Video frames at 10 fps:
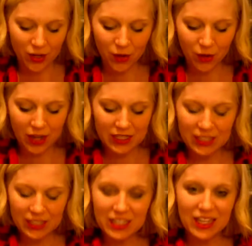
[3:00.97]
And you guys,
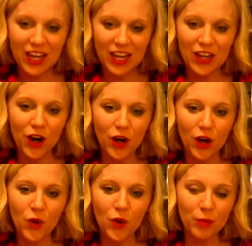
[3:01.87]
this is in our
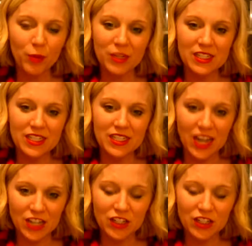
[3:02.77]
core
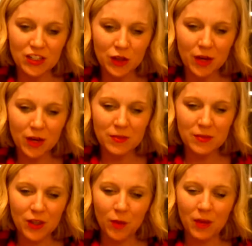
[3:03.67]
presentation script,
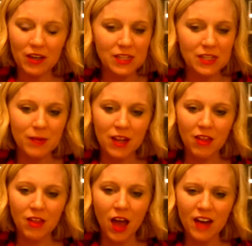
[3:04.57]
I'm not going to spend a
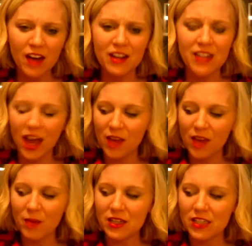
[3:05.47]
lot of
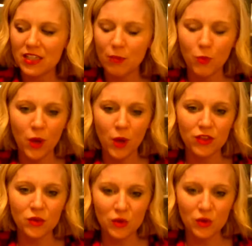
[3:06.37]
time on step
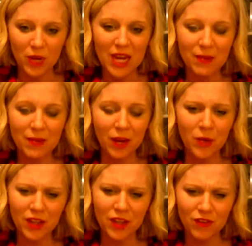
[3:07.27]
1 through 3, but I
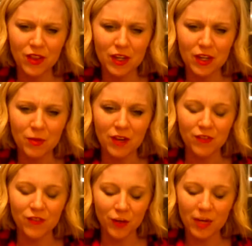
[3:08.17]
will give you a little bit
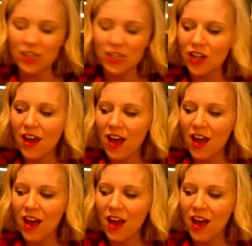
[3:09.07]
of verbiage.